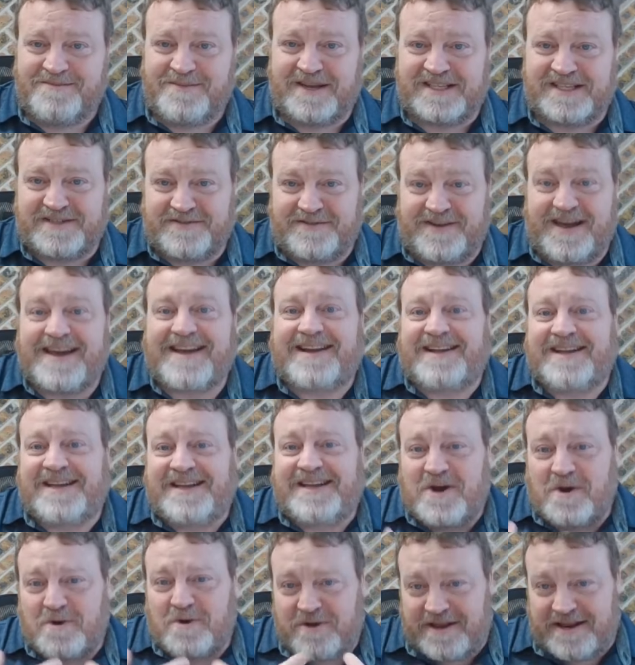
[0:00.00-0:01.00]
Because if I got to
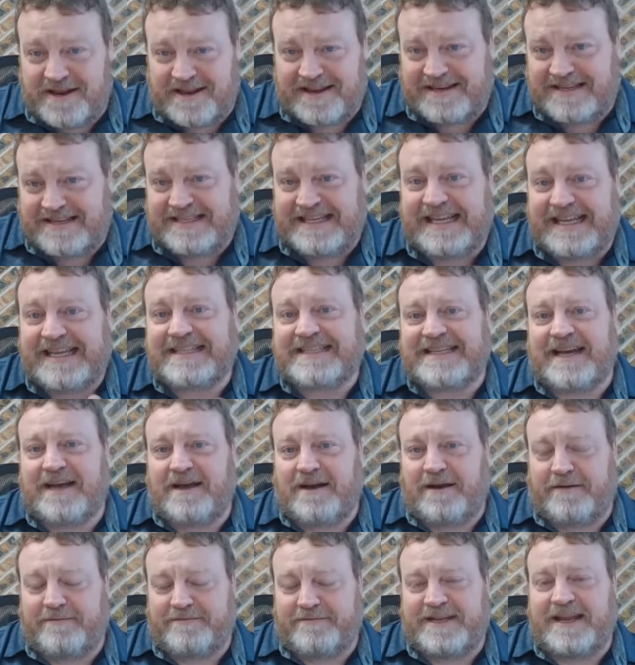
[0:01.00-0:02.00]
go to the
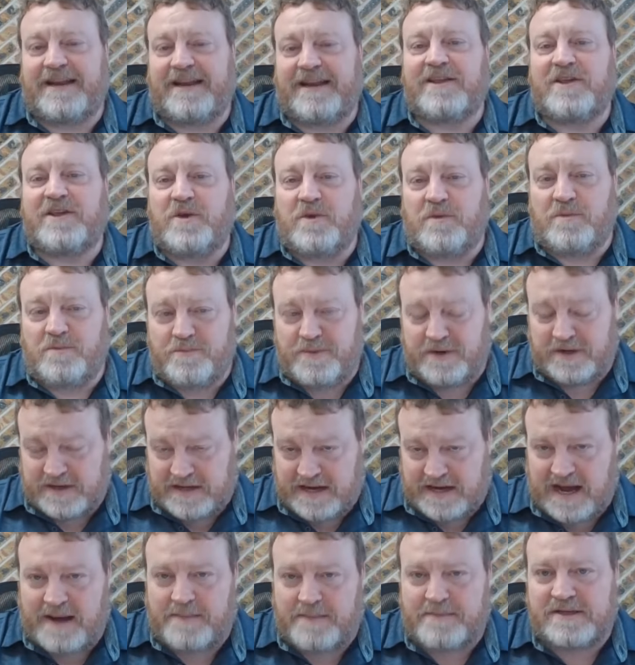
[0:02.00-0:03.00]
detail of telling you
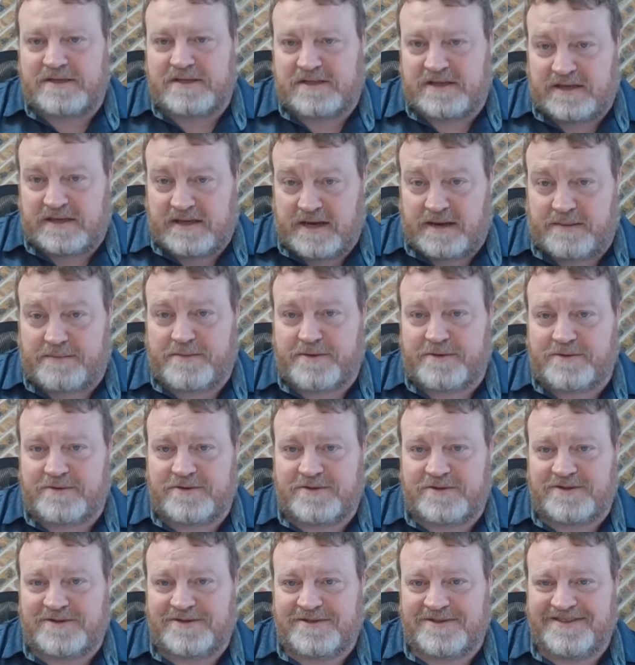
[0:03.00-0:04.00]
put commas in
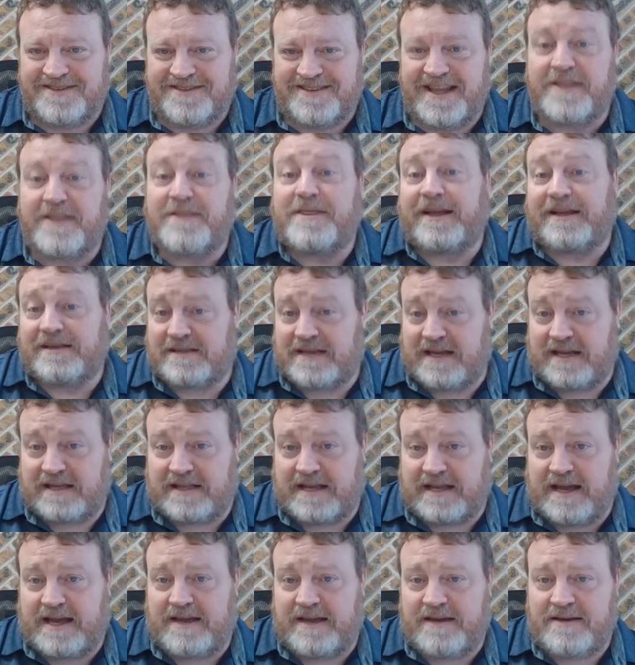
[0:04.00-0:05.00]
numbers and things
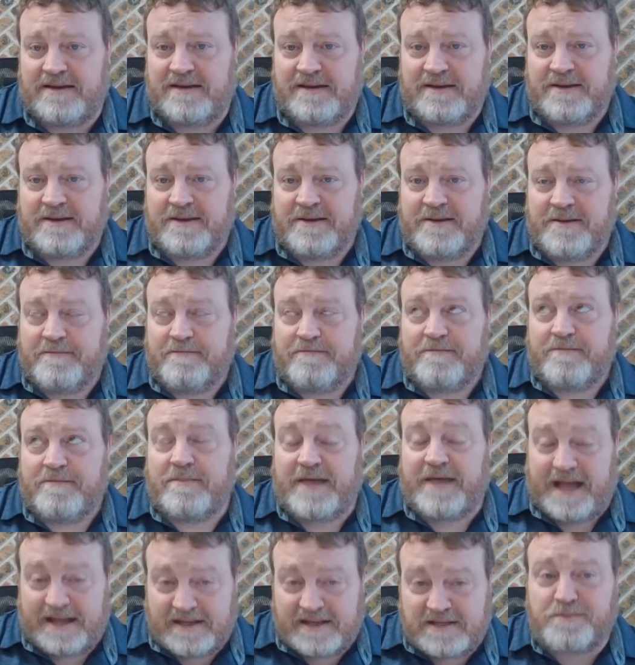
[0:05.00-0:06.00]
like that,
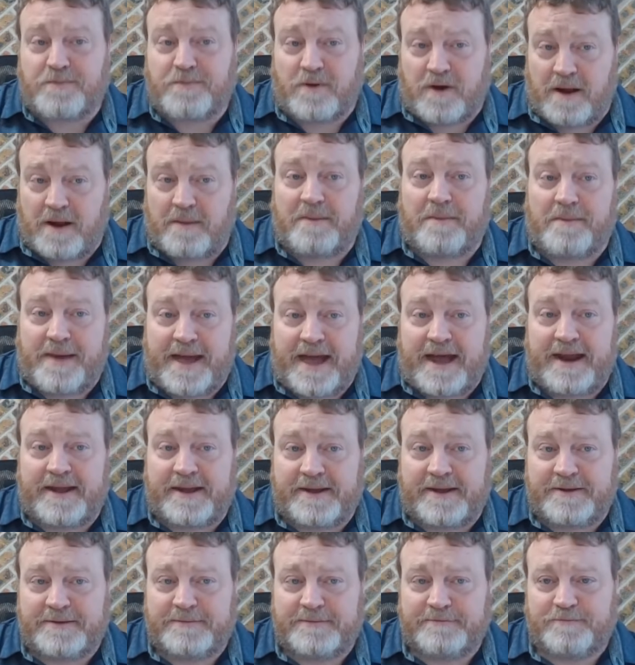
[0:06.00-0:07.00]
that's
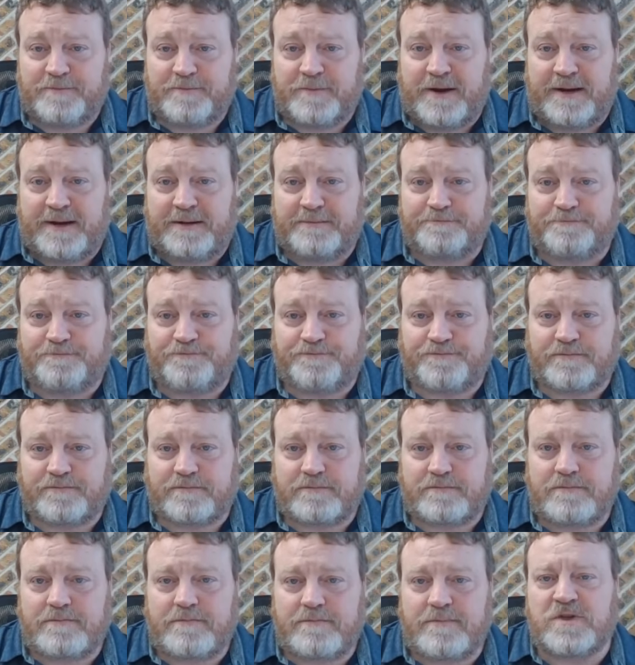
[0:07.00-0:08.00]
problematic, right?
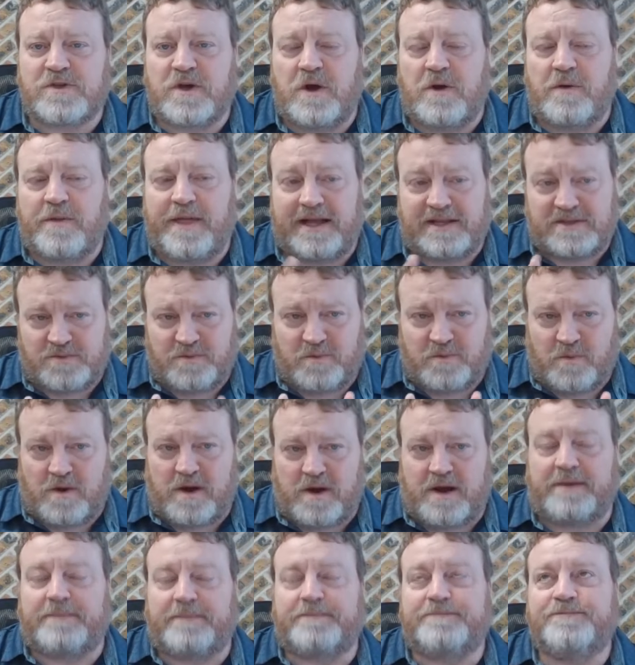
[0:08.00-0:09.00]
So that's
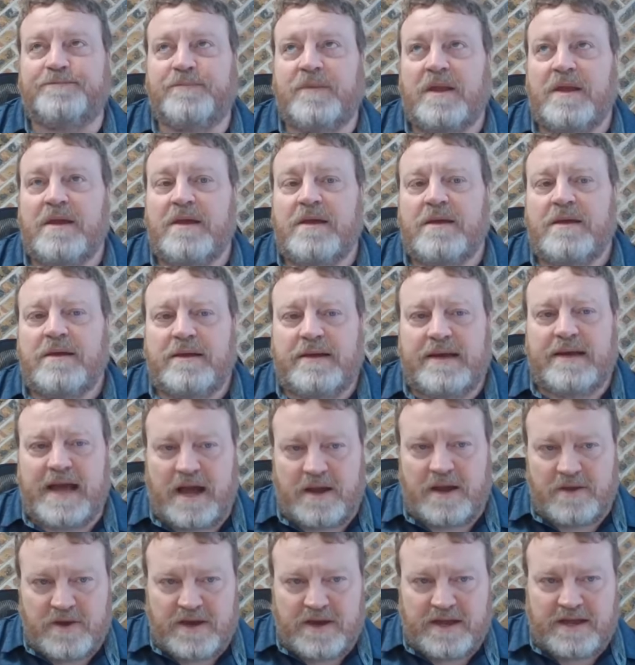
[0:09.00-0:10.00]
one.
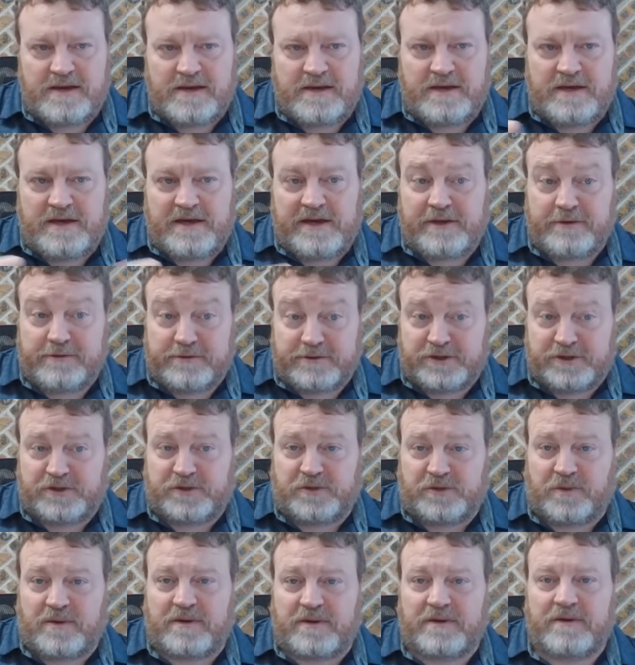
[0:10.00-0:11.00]
Now you get
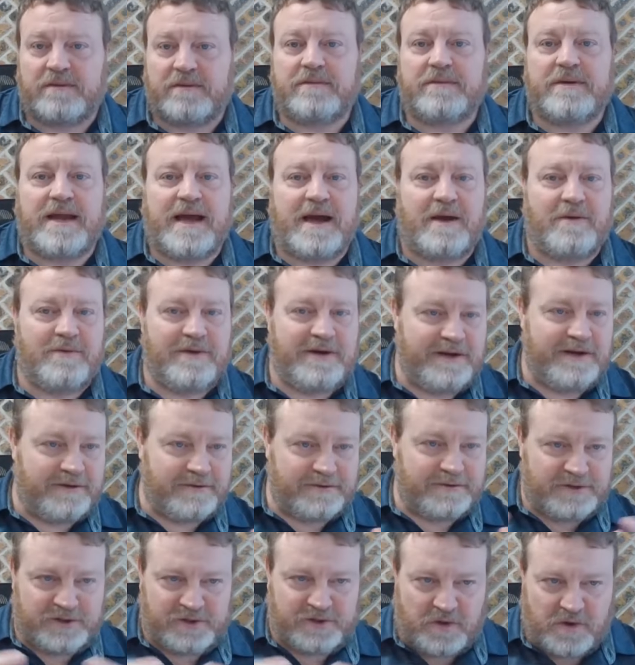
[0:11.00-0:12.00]
nearshore. Now
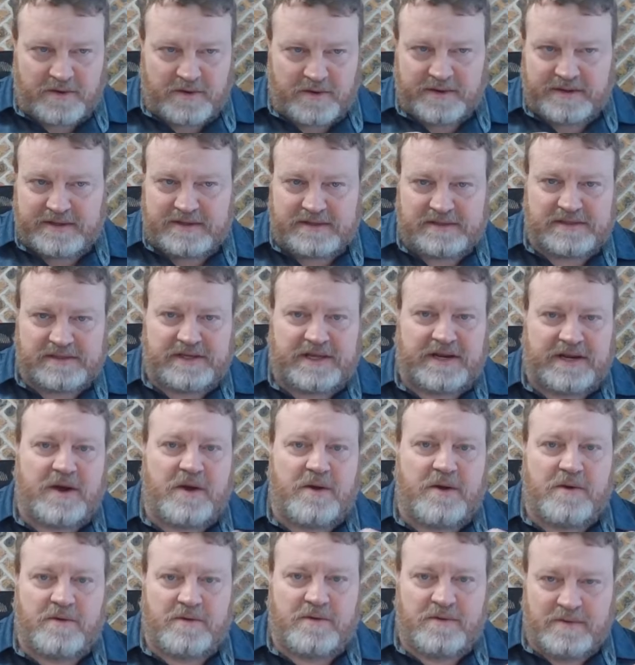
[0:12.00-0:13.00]
nearshore is, you
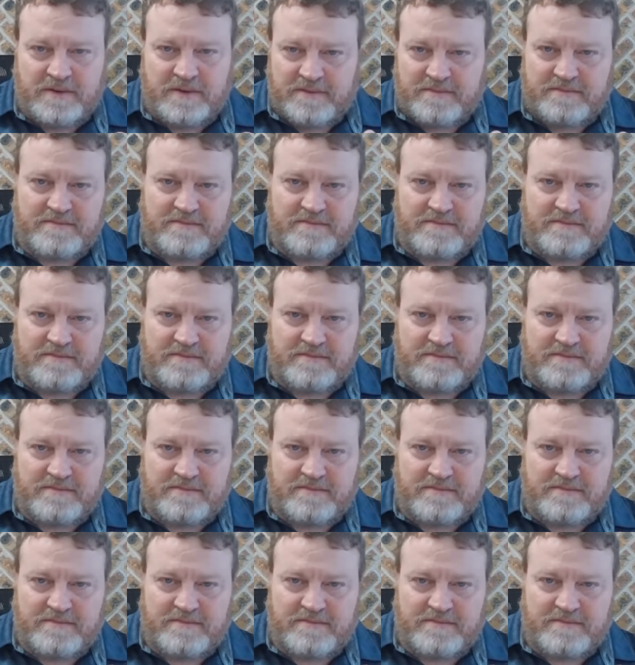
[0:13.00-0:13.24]
know,